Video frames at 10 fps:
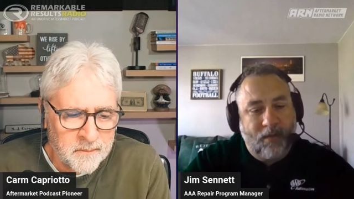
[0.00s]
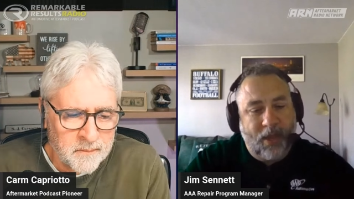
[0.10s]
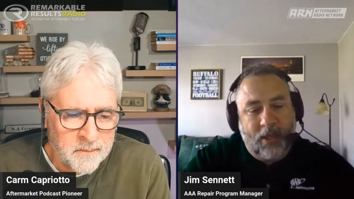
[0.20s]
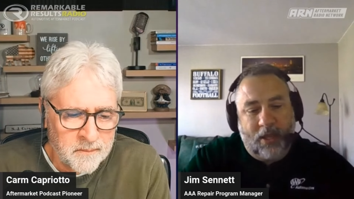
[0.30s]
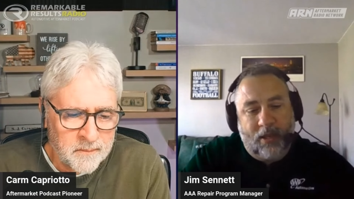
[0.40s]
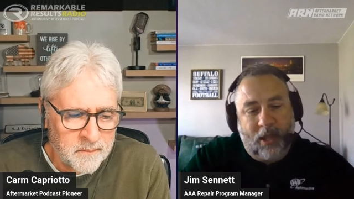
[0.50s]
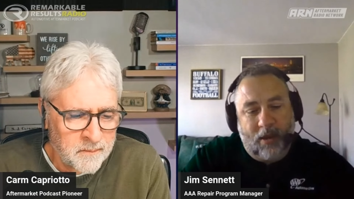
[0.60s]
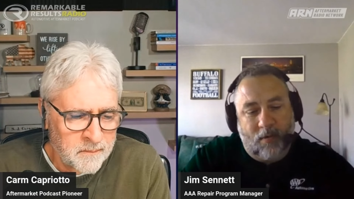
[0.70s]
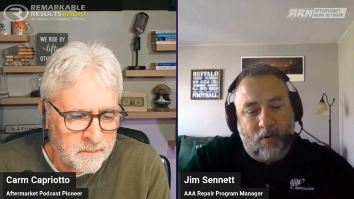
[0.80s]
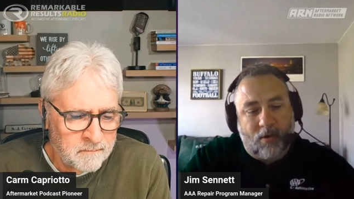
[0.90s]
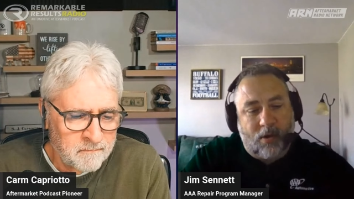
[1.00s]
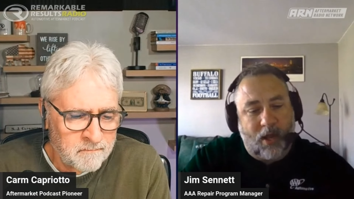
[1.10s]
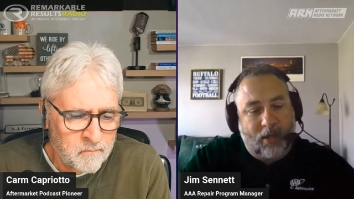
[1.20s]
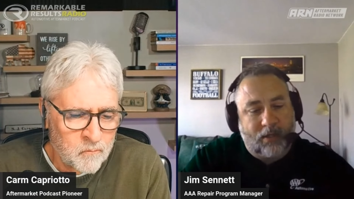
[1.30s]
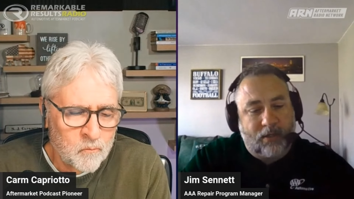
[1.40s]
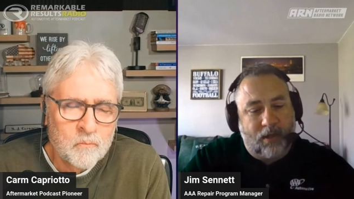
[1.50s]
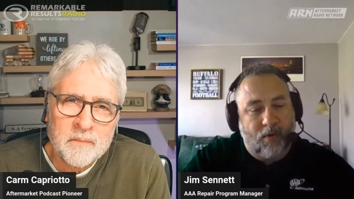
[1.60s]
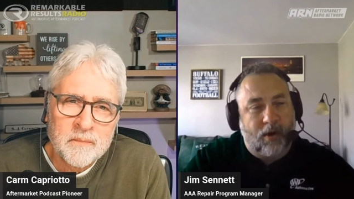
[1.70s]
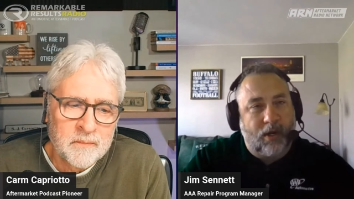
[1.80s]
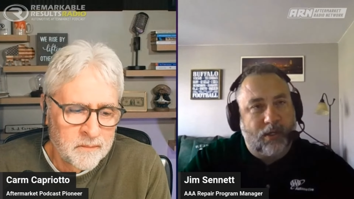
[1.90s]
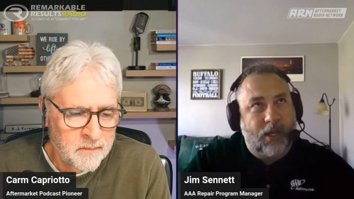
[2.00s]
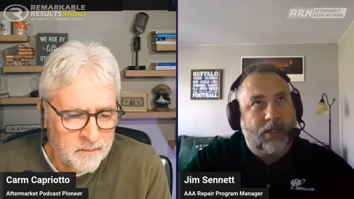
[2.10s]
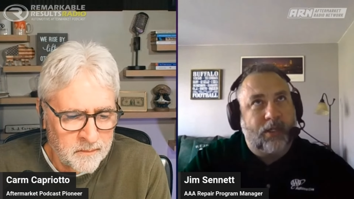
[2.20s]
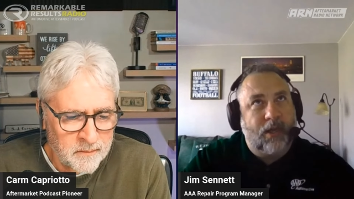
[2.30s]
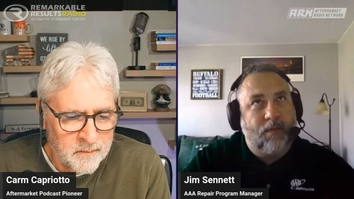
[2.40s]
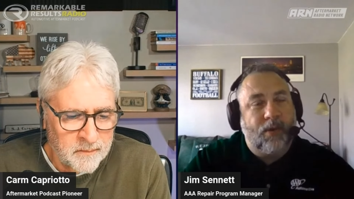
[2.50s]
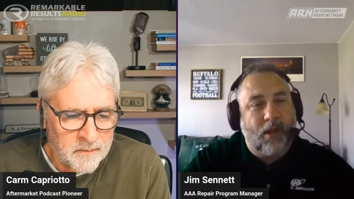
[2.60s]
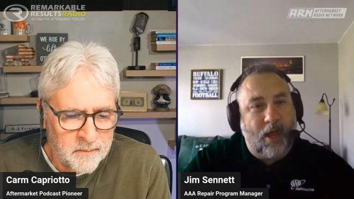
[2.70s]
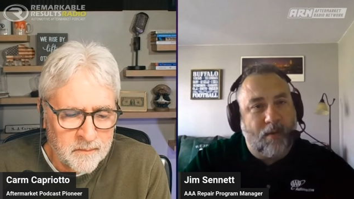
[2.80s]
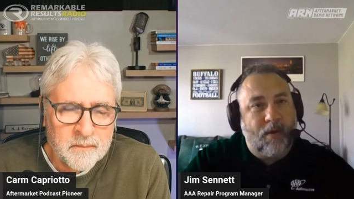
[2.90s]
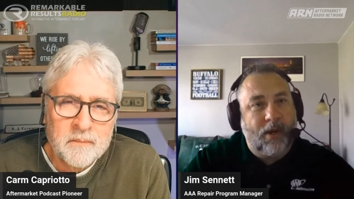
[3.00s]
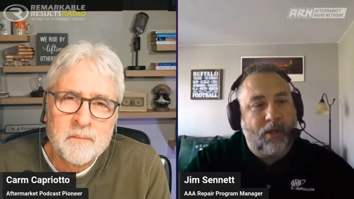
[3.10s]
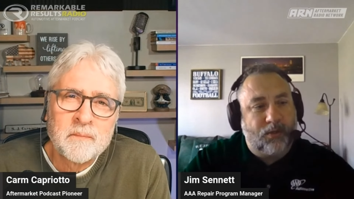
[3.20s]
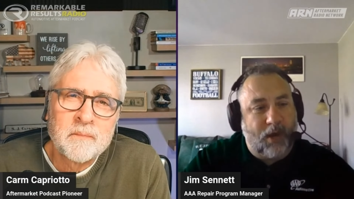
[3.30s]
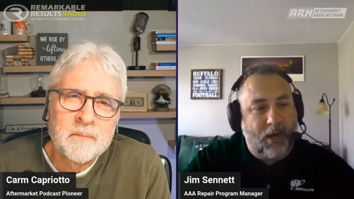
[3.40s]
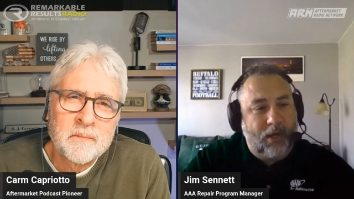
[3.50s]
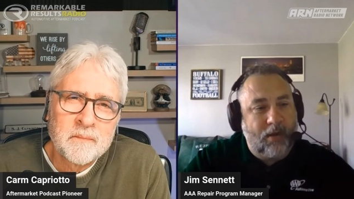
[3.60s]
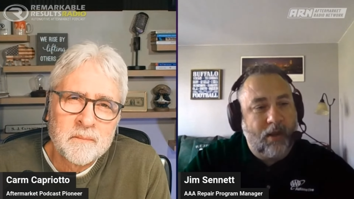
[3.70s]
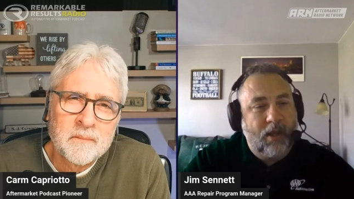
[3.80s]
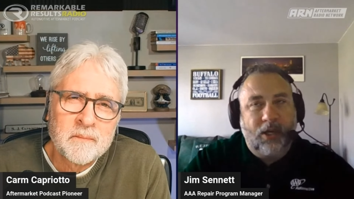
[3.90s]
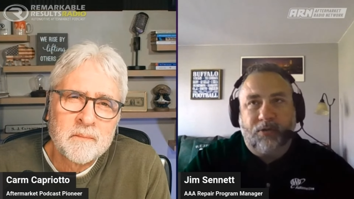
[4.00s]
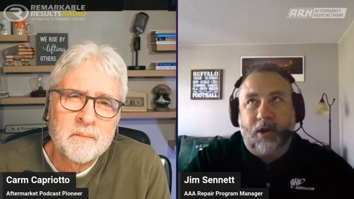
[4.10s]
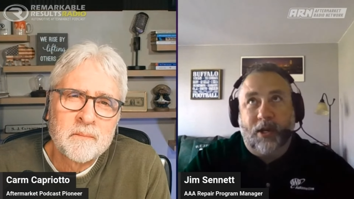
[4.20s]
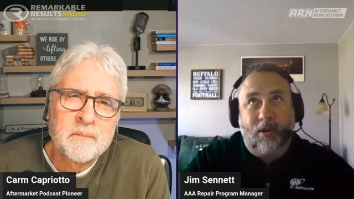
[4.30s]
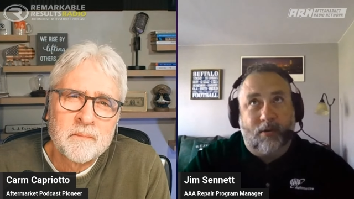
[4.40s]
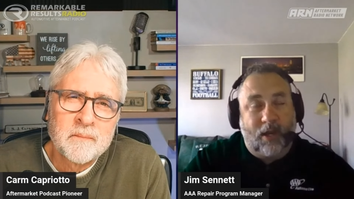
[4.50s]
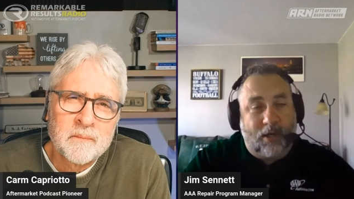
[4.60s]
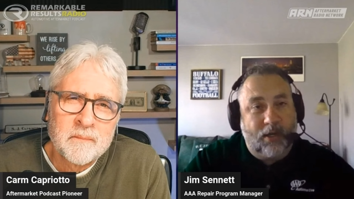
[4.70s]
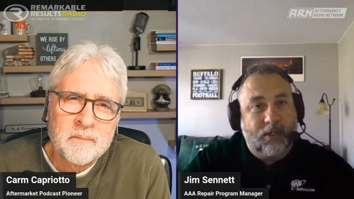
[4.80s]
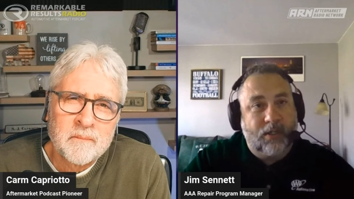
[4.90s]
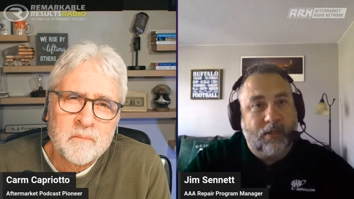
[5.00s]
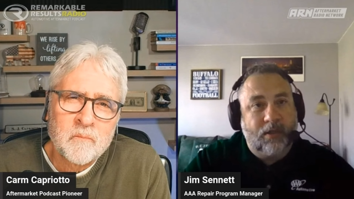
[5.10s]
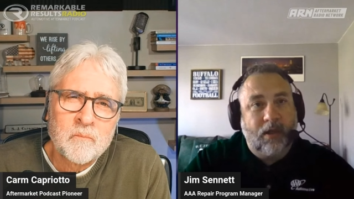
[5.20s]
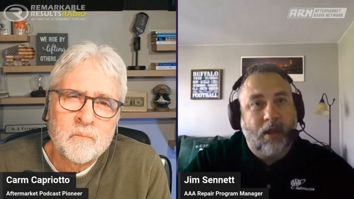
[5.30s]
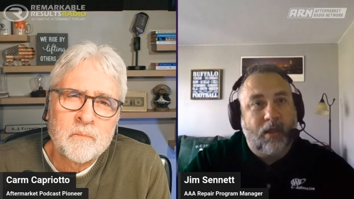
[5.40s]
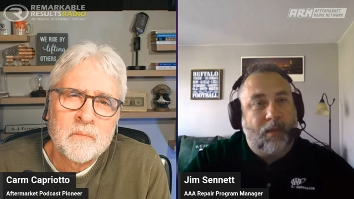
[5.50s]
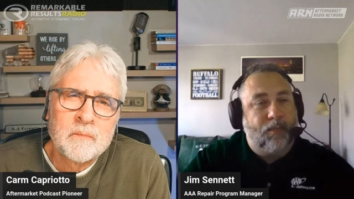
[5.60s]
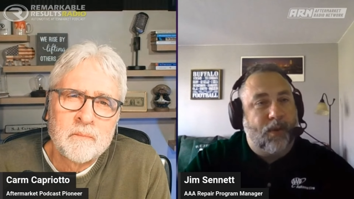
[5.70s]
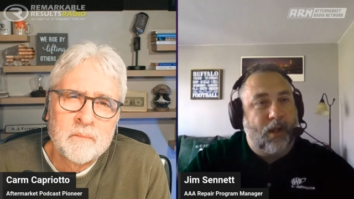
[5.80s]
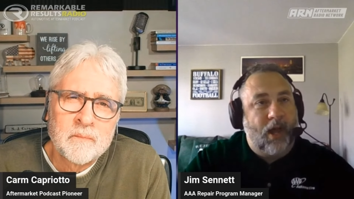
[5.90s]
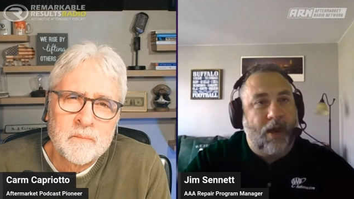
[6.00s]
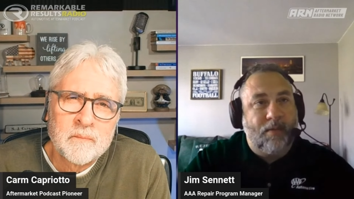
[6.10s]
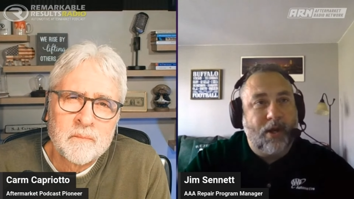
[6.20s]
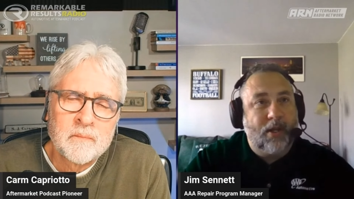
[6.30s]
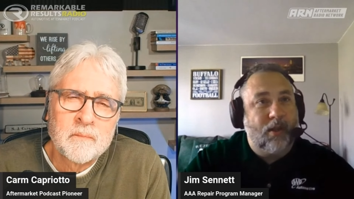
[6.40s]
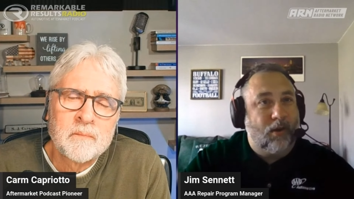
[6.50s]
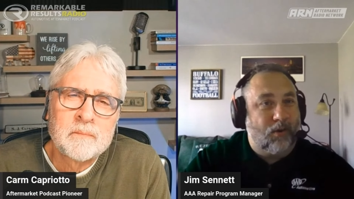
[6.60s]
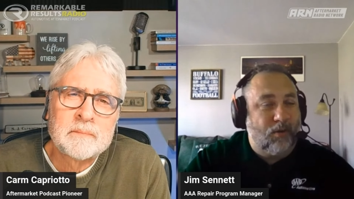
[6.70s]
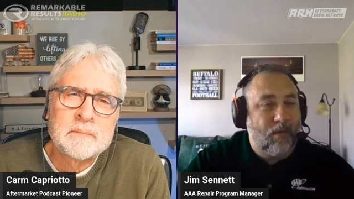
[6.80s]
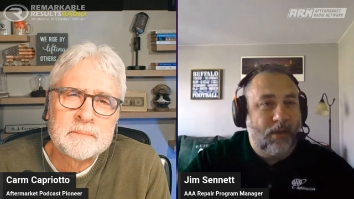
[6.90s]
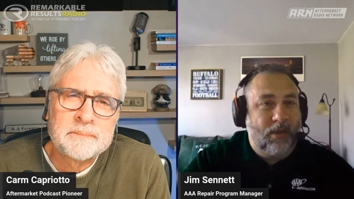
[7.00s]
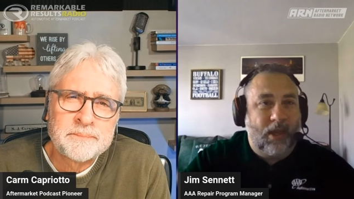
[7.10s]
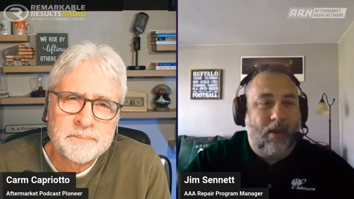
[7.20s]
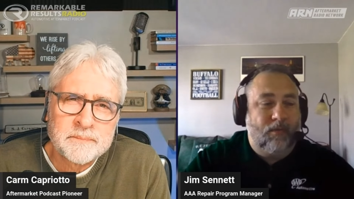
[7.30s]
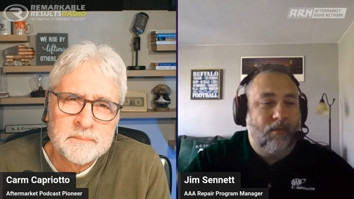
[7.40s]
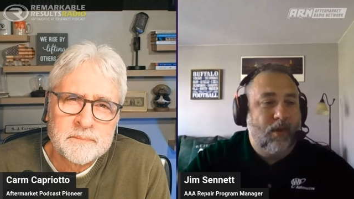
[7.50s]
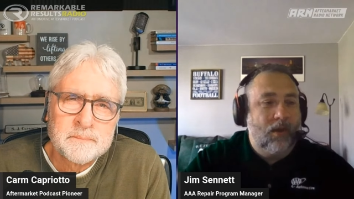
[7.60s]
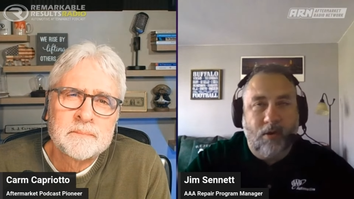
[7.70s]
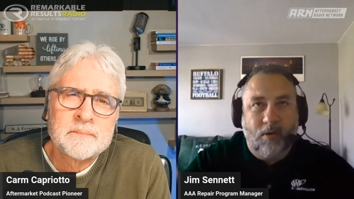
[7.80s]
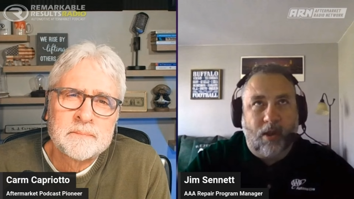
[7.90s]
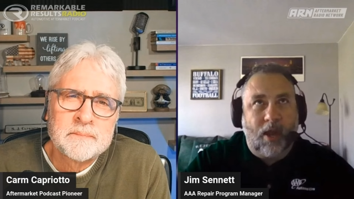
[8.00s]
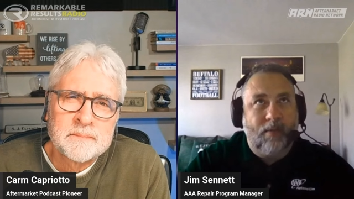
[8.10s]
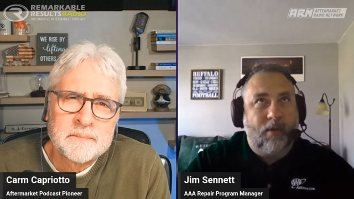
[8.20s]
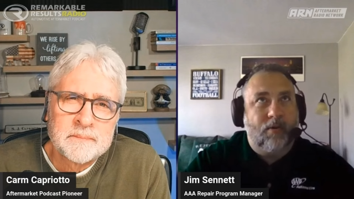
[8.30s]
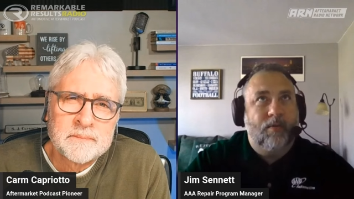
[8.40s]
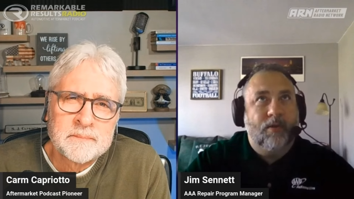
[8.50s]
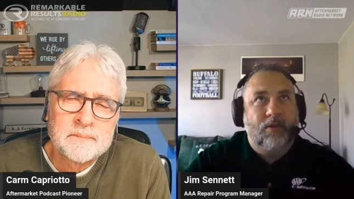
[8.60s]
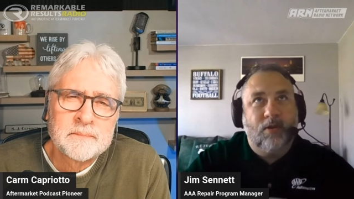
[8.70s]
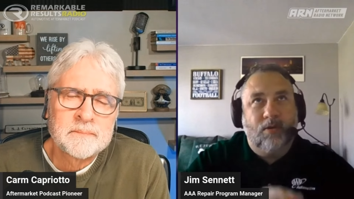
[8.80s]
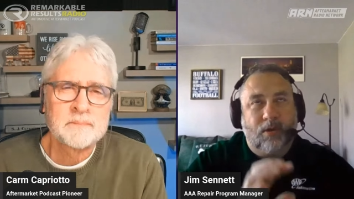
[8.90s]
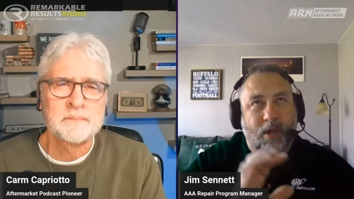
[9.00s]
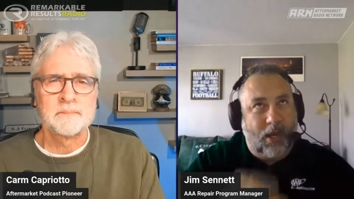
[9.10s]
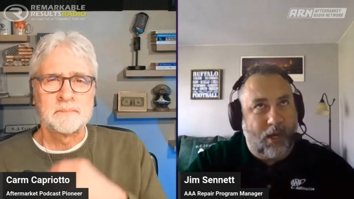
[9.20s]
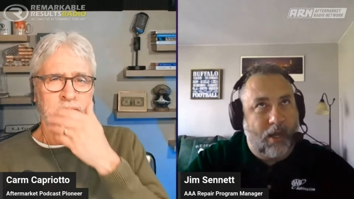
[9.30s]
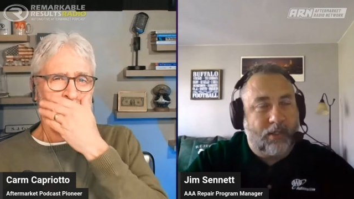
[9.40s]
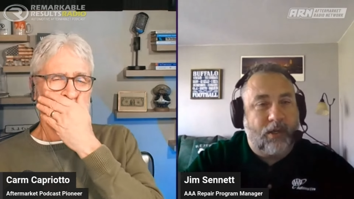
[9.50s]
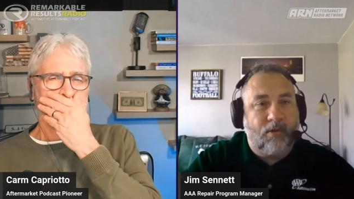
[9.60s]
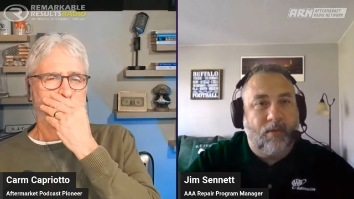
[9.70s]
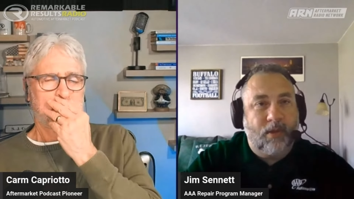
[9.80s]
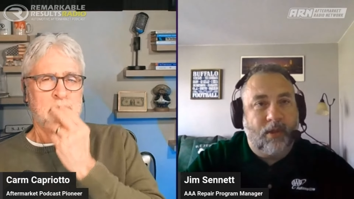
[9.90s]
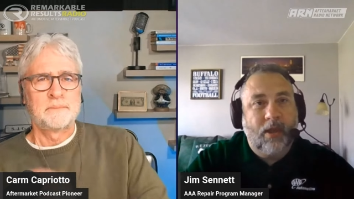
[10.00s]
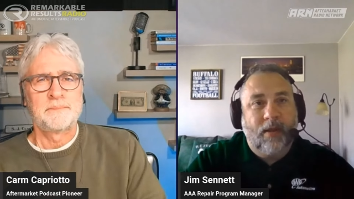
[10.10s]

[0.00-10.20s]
Speaker 1: And that they're a world-class organization. They put a lot of money in training their technicians. They put a lot of money in their equipment. They have new alignment equipments, new diagnostic equipment.